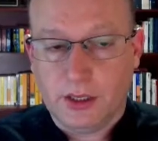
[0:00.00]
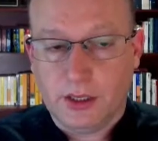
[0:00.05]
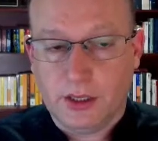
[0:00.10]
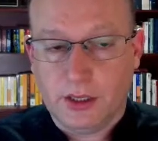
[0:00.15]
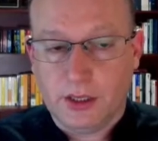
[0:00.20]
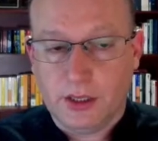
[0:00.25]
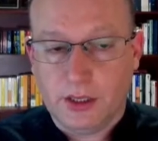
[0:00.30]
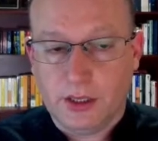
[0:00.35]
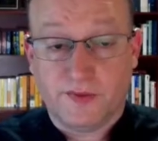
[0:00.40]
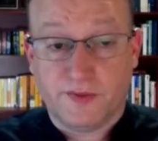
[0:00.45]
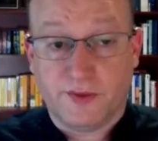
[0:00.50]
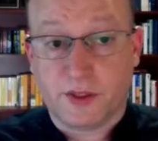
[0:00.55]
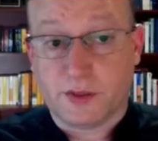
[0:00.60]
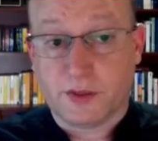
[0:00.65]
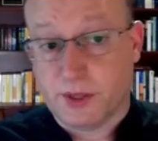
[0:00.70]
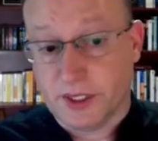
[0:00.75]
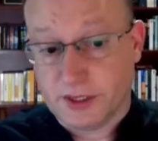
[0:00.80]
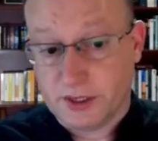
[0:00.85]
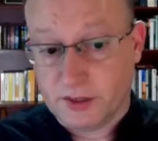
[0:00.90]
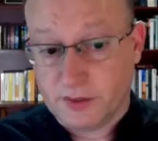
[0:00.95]
a known false
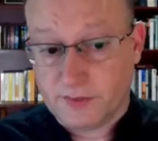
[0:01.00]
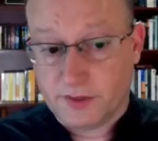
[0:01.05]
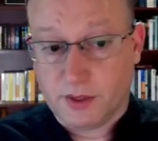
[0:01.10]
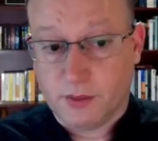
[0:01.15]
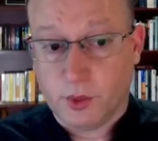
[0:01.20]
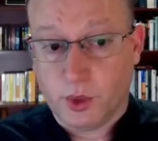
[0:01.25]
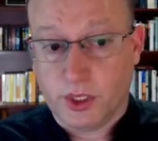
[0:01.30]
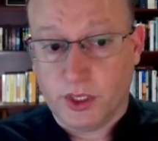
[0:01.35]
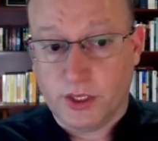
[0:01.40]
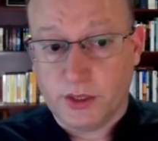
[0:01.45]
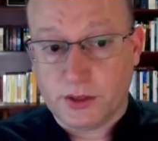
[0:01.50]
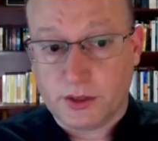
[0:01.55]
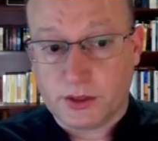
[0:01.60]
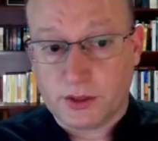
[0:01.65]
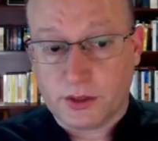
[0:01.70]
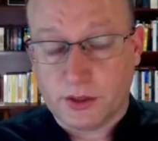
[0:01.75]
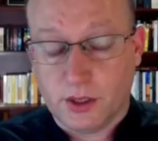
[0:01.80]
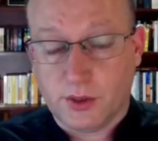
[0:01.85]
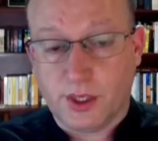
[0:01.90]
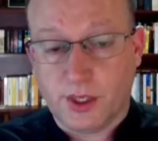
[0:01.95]
positive somewhere
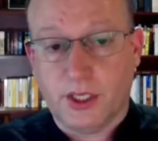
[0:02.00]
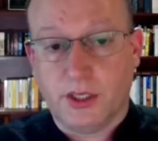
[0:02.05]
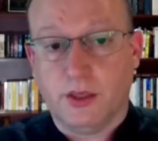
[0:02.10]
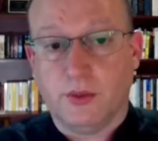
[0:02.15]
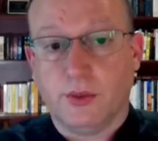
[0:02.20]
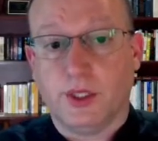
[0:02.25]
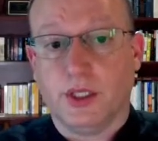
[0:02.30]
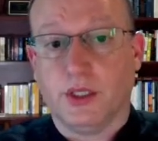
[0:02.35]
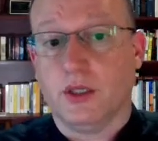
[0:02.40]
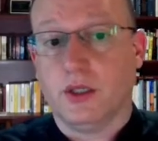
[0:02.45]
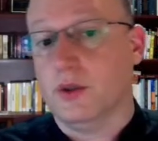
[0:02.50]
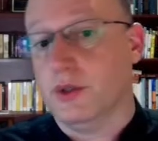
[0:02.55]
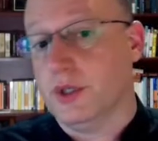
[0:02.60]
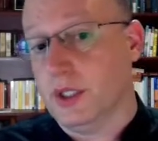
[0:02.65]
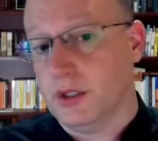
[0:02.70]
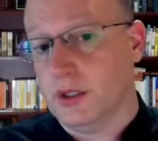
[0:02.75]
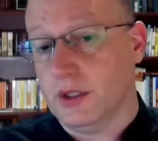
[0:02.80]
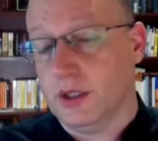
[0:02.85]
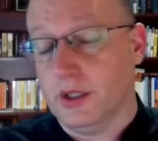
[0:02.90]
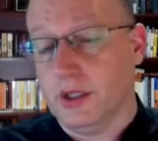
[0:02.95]
else? Okay, then we can go
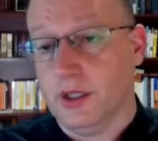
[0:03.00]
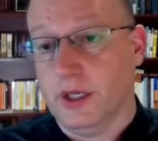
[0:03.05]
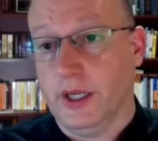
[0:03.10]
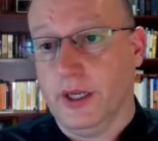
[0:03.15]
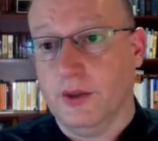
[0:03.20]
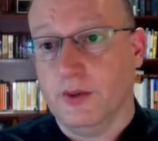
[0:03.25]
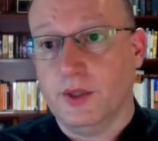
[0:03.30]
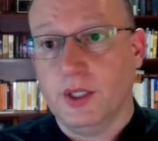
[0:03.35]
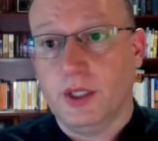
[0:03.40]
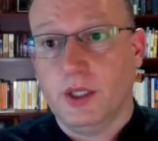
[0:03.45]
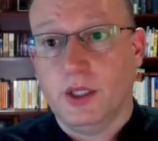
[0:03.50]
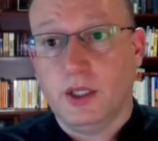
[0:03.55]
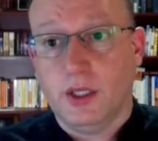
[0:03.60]
ahead and cut it out.